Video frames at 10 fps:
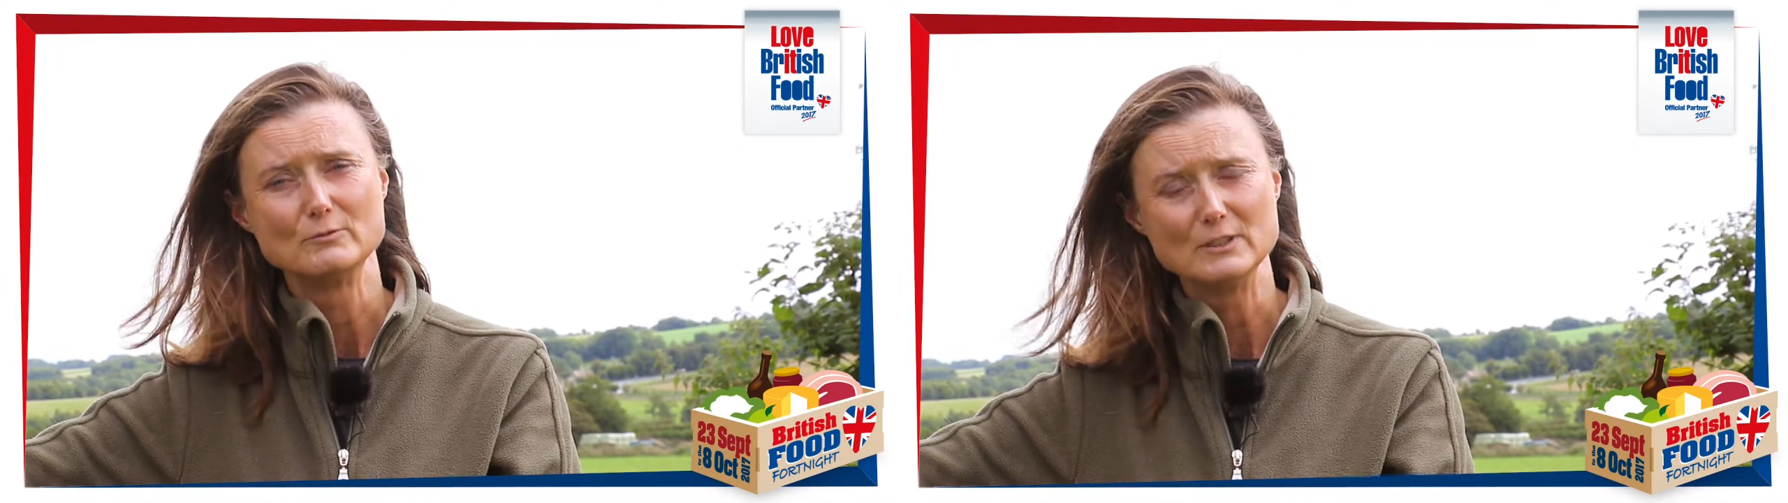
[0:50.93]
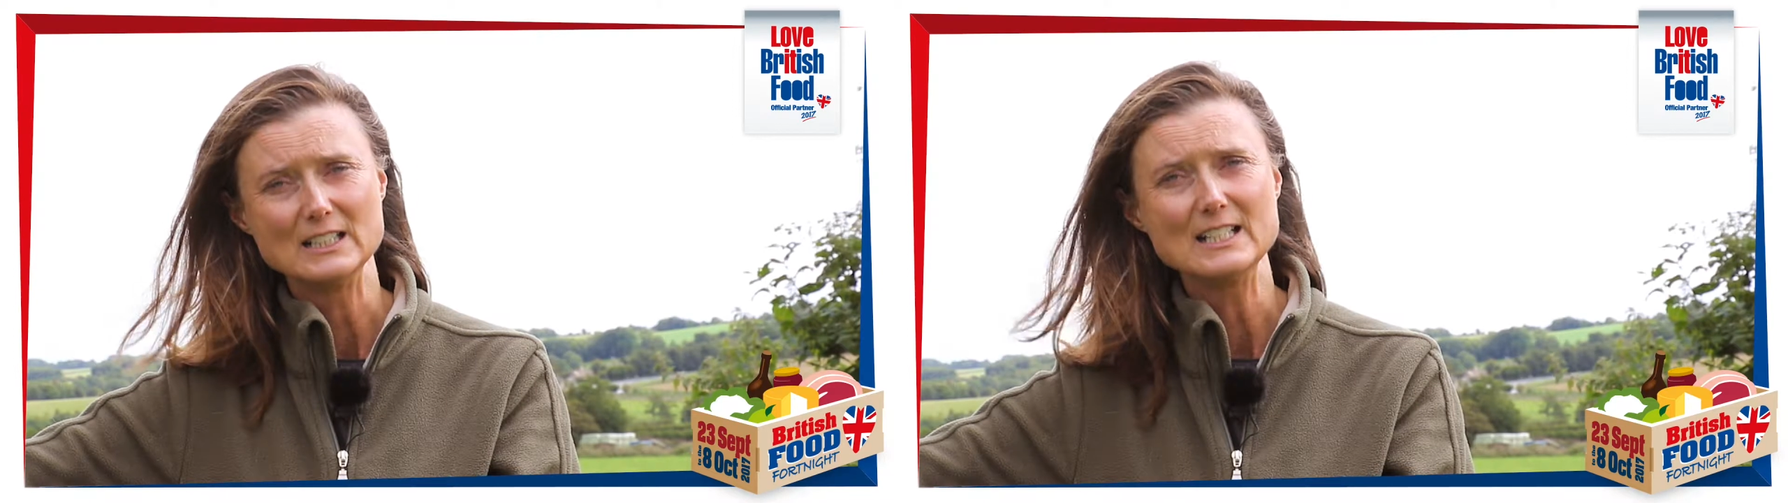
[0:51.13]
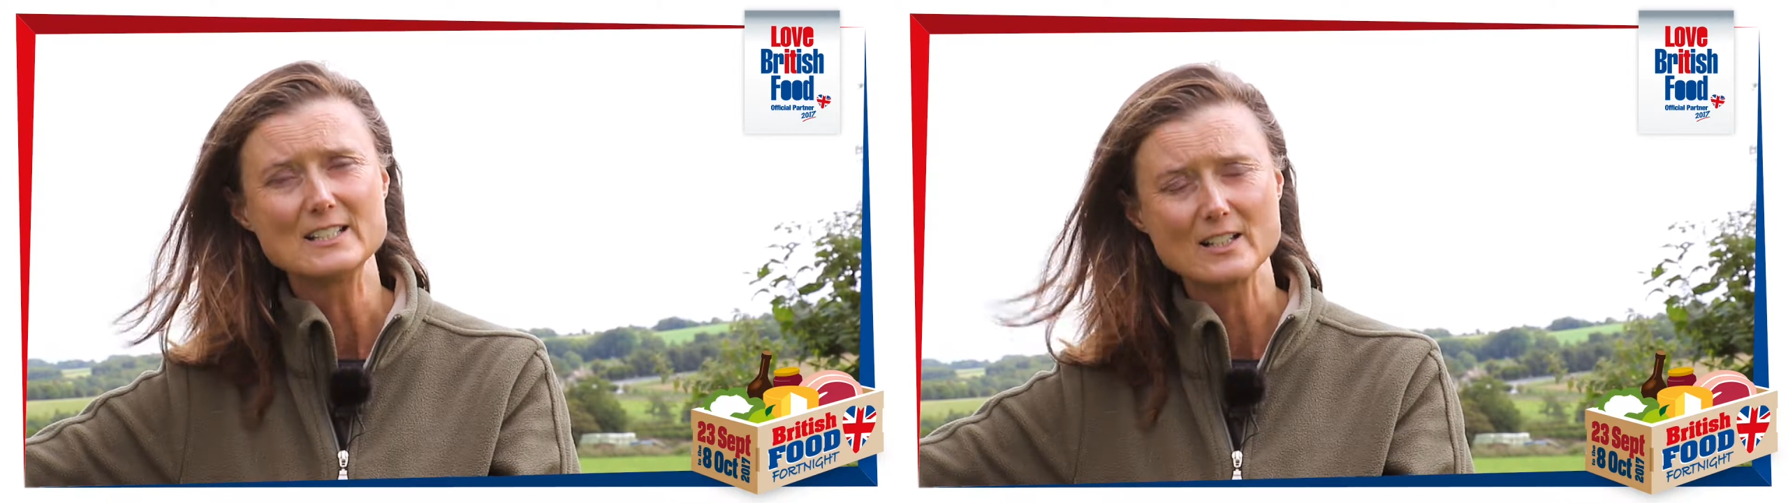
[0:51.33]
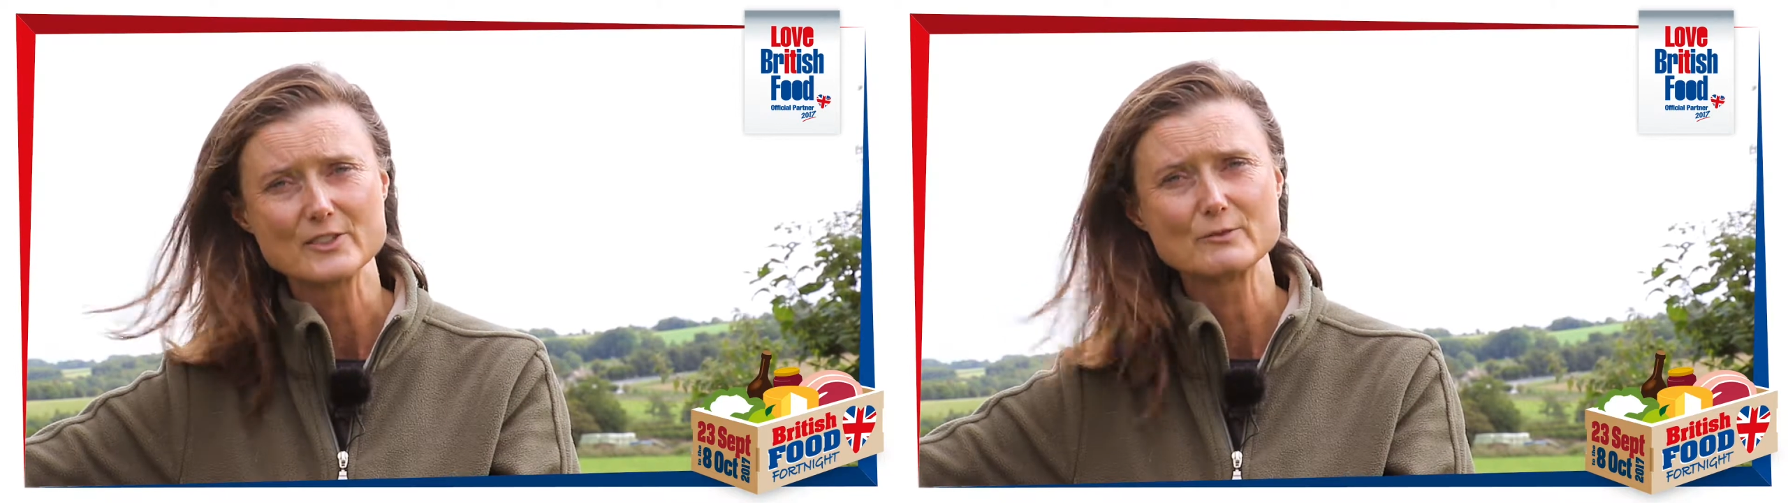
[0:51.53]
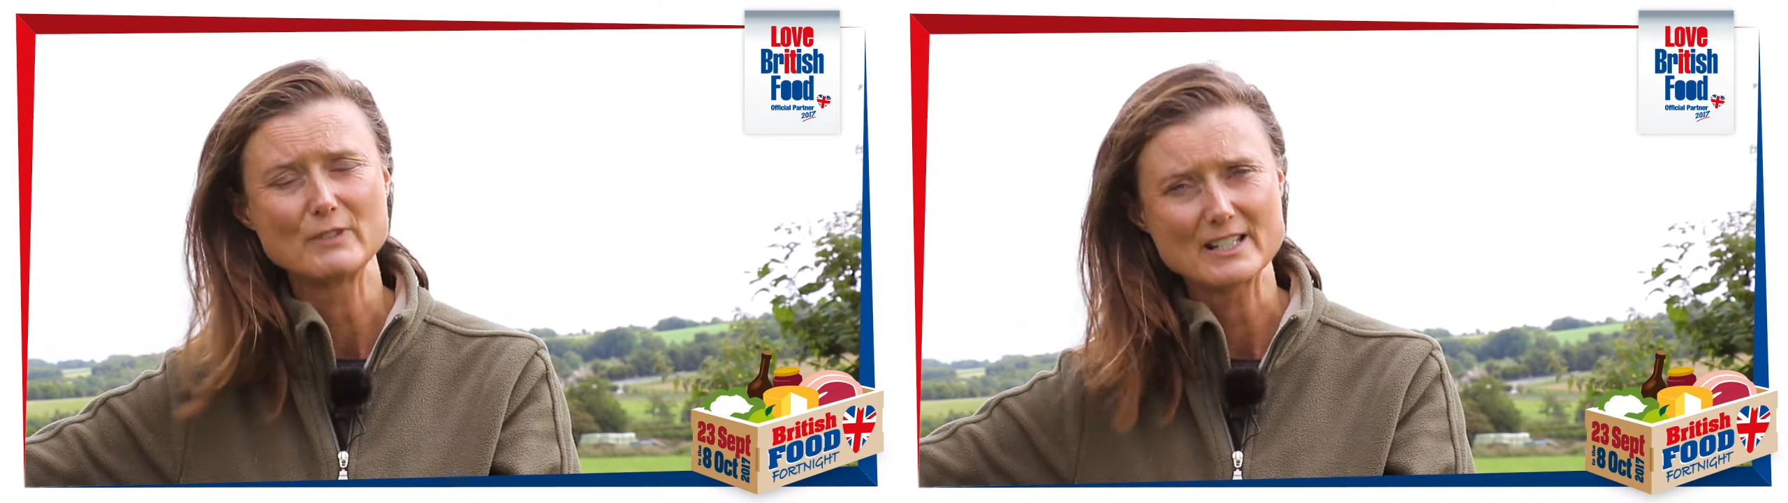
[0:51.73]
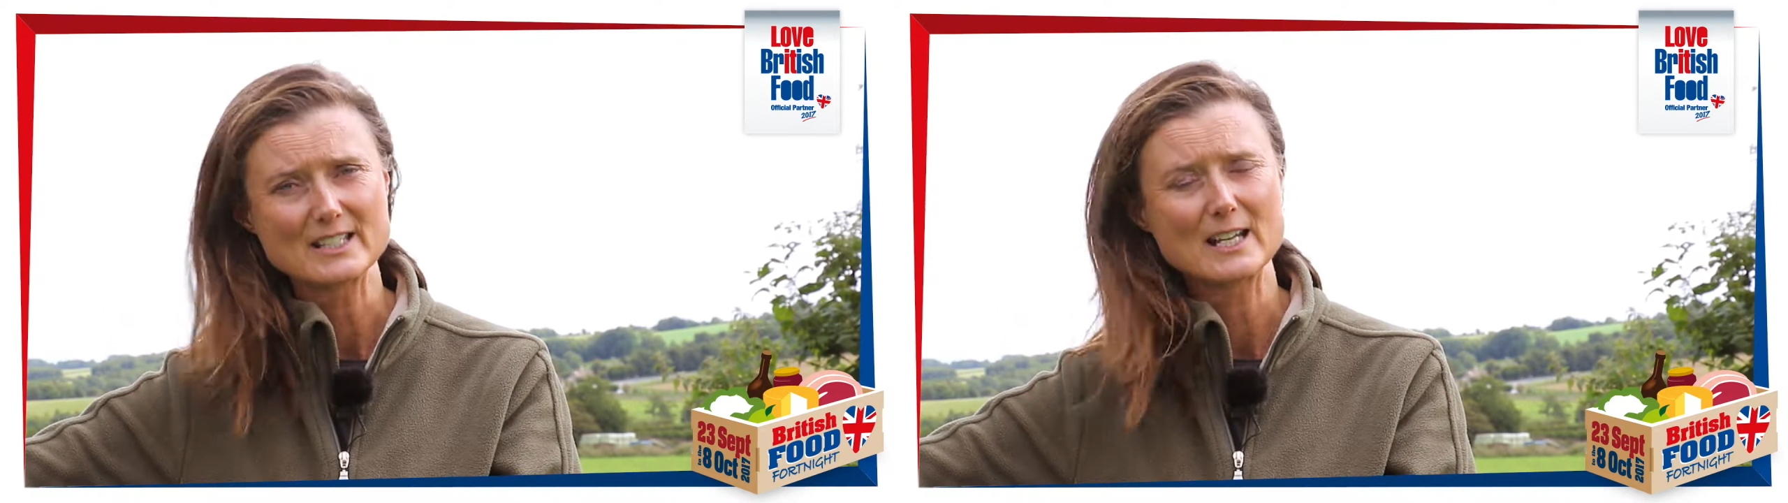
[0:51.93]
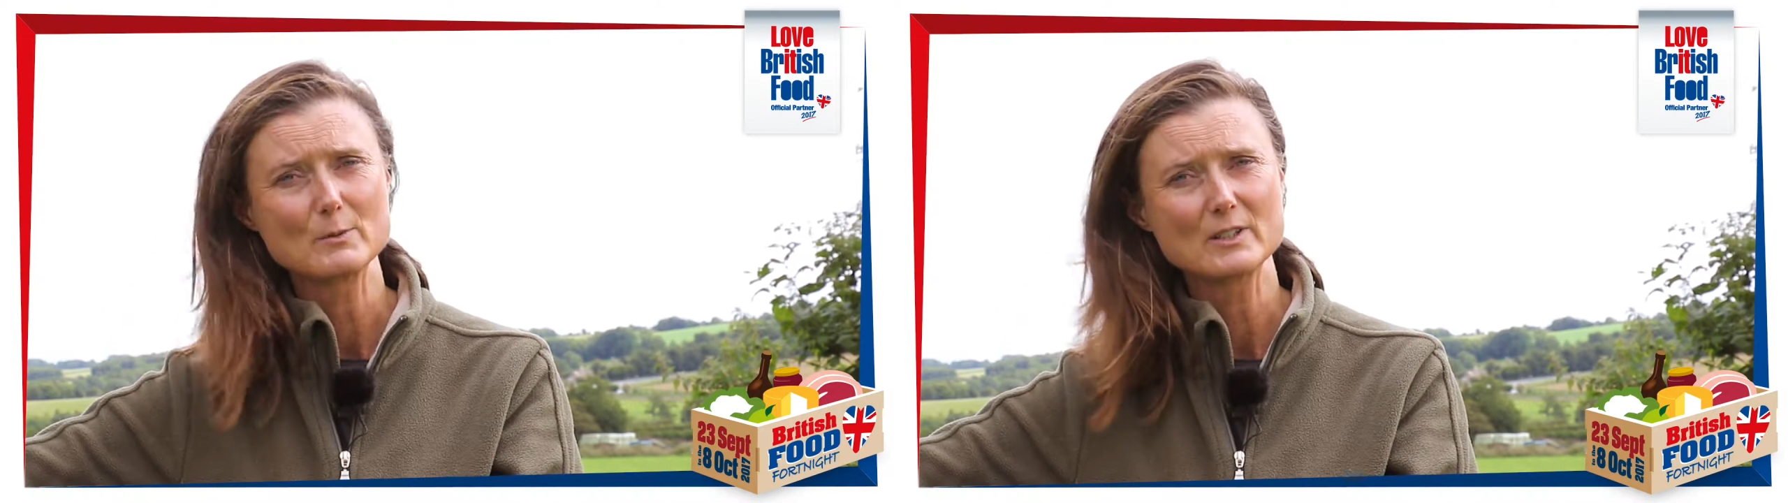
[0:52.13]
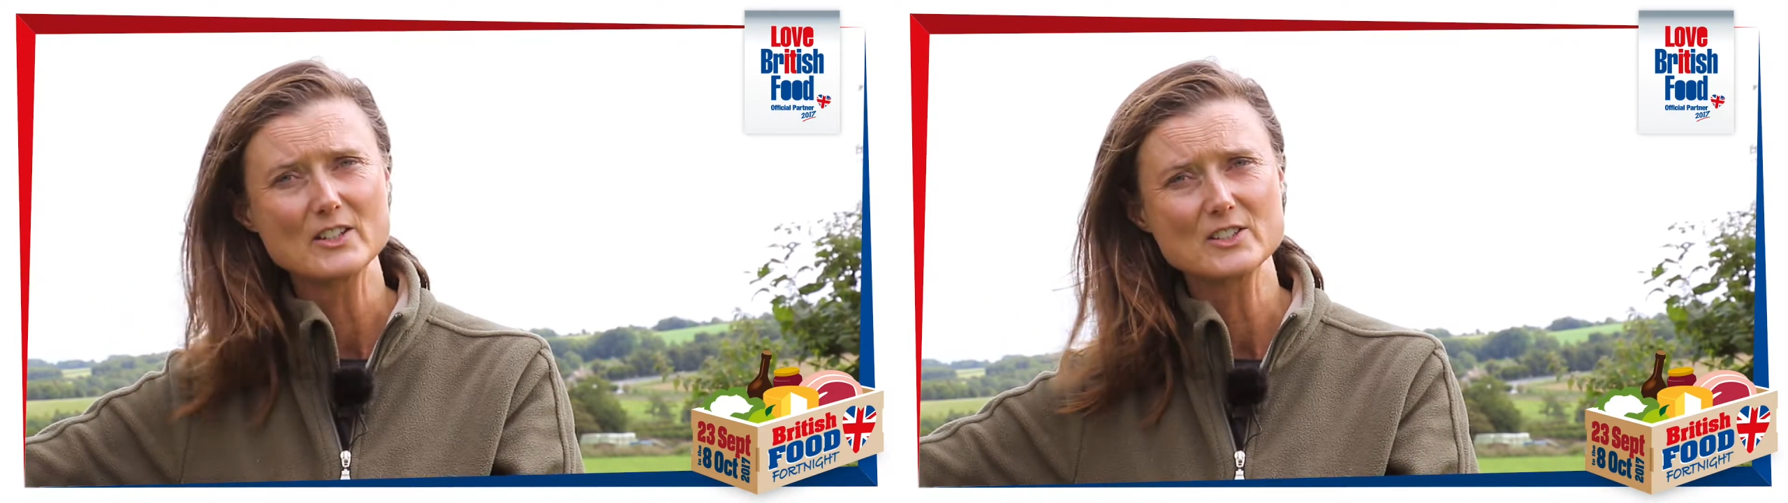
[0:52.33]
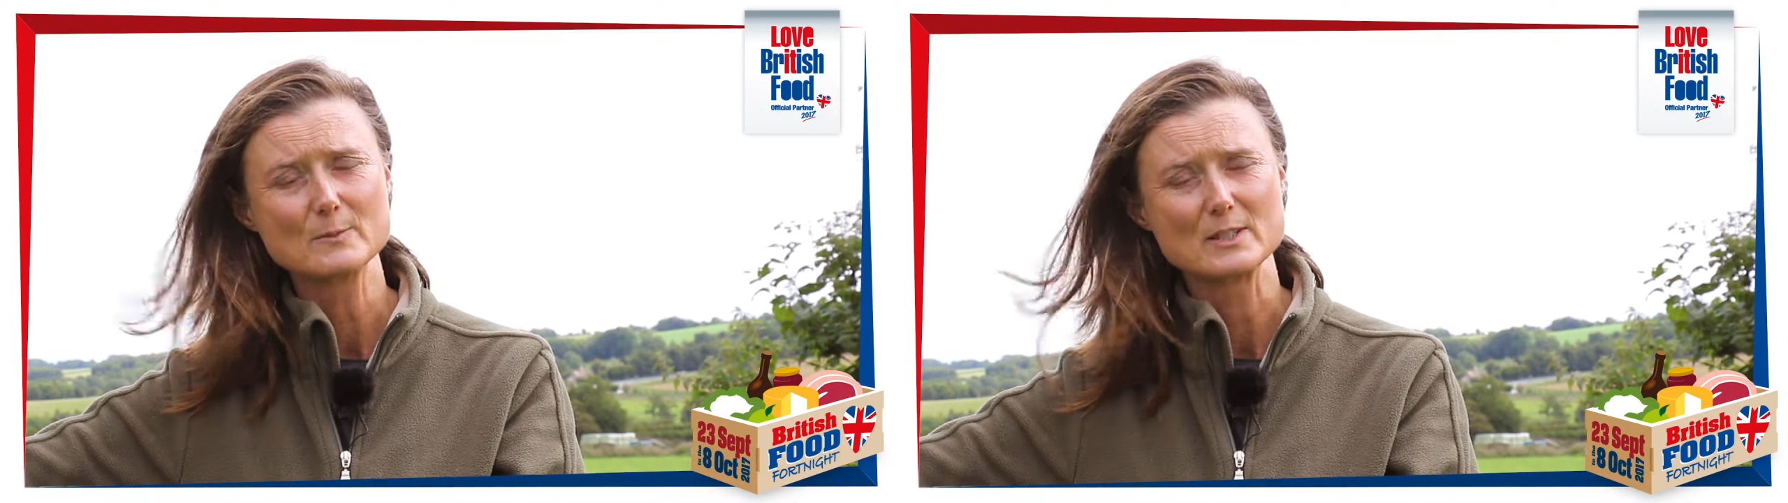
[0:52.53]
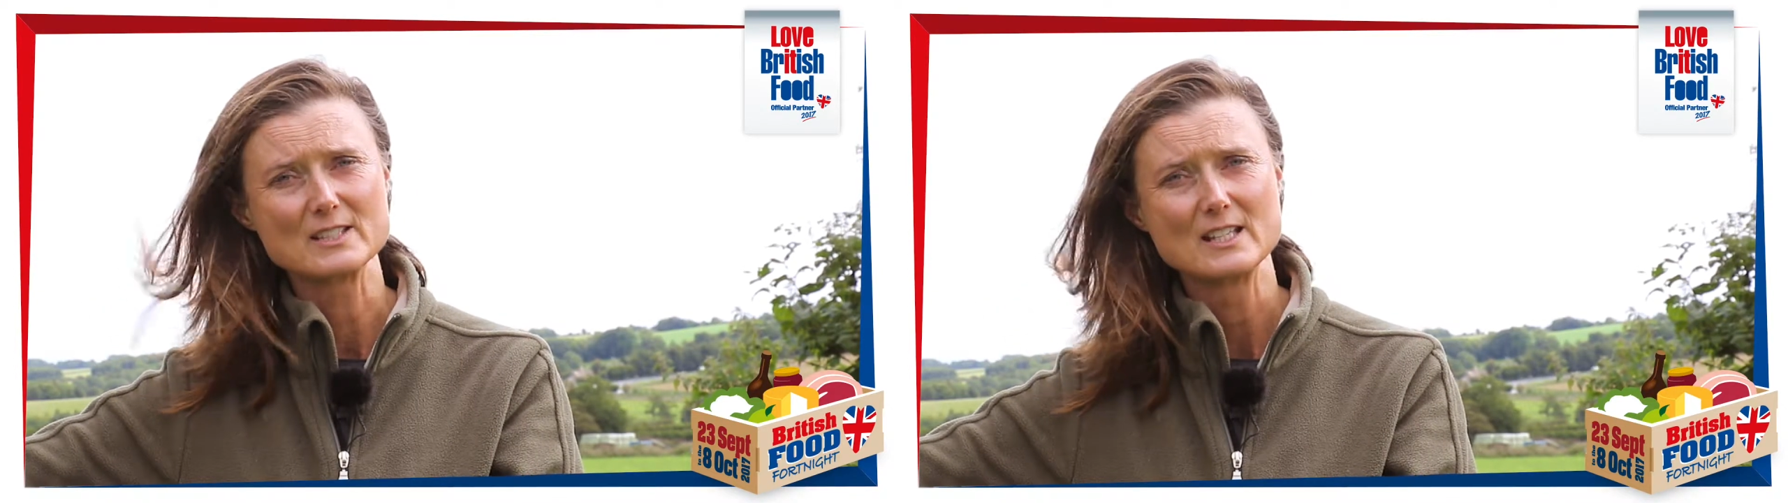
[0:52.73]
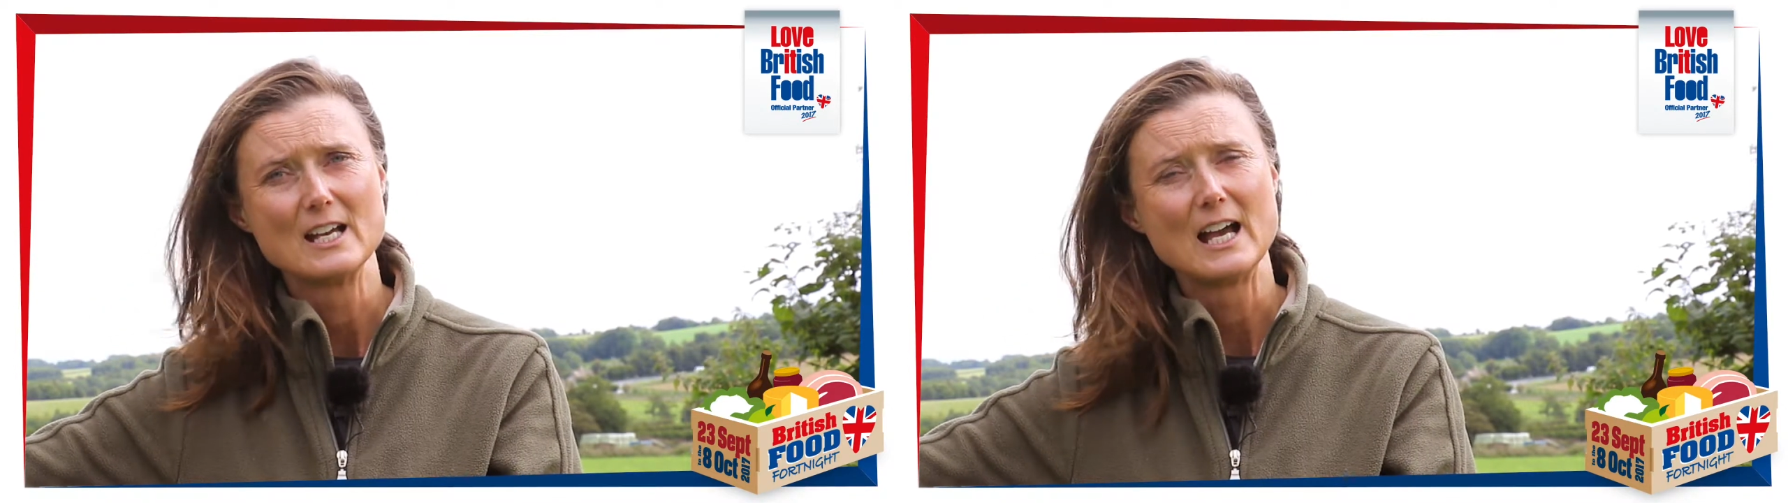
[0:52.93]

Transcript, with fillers: really does resonate with customers